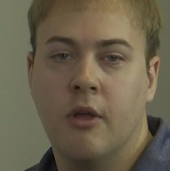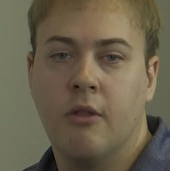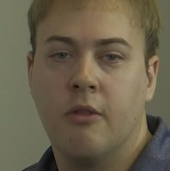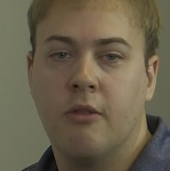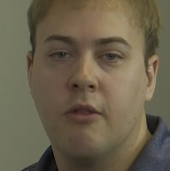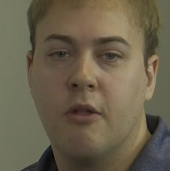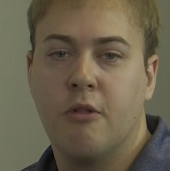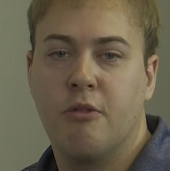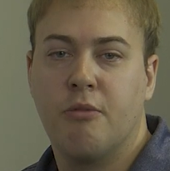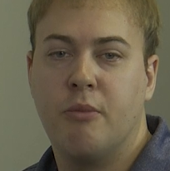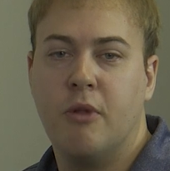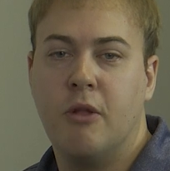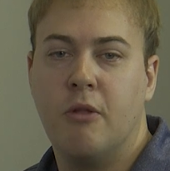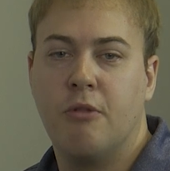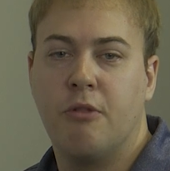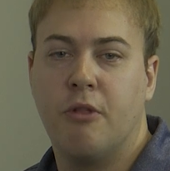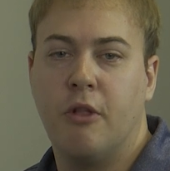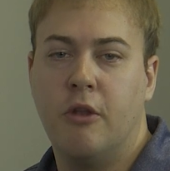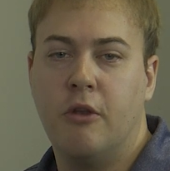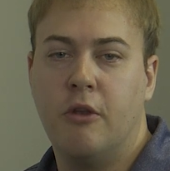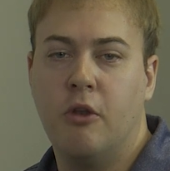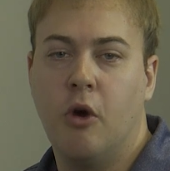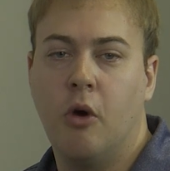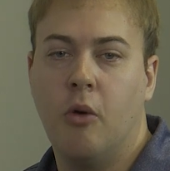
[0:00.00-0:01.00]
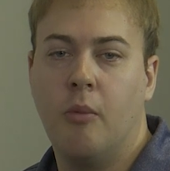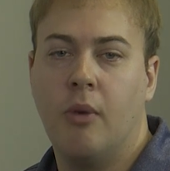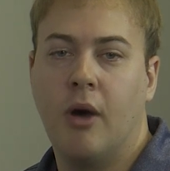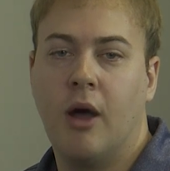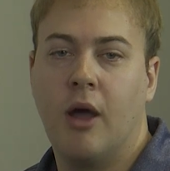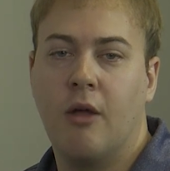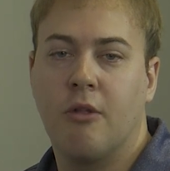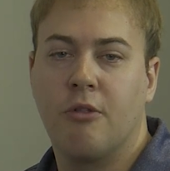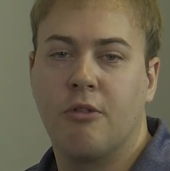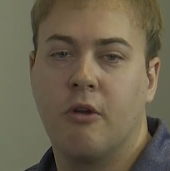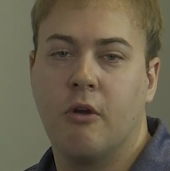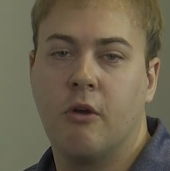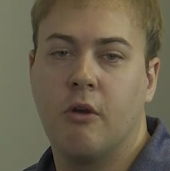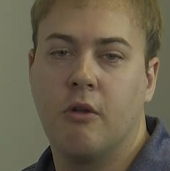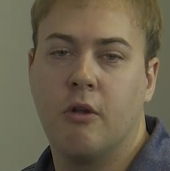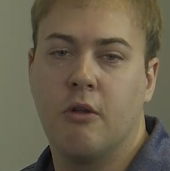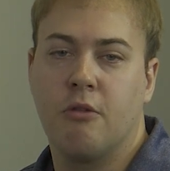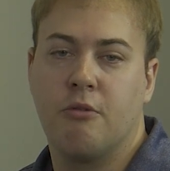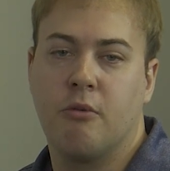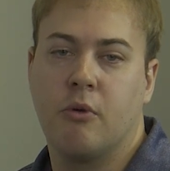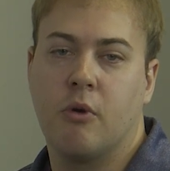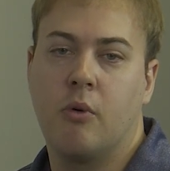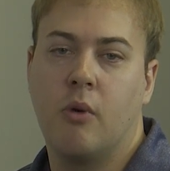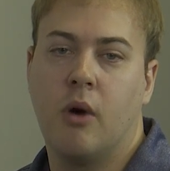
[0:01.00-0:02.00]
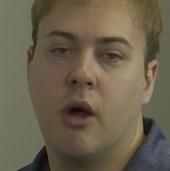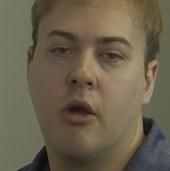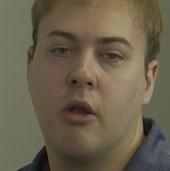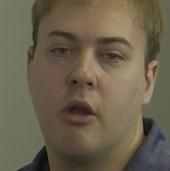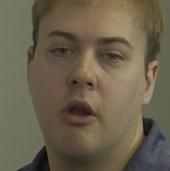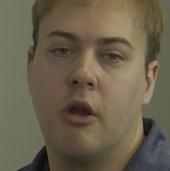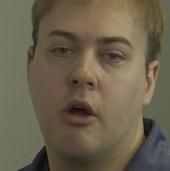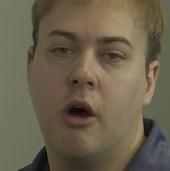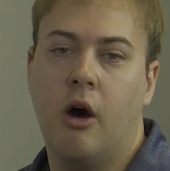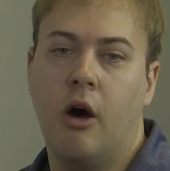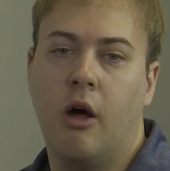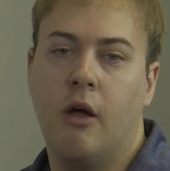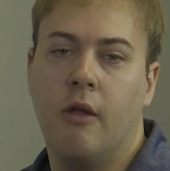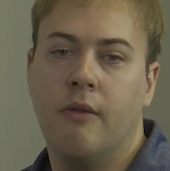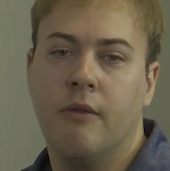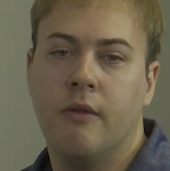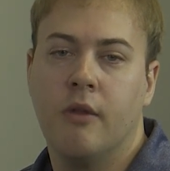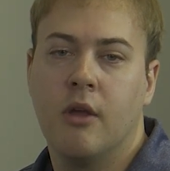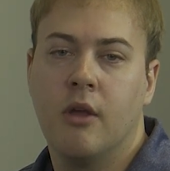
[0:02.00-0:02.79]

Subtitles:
This means that no bias current is required at all.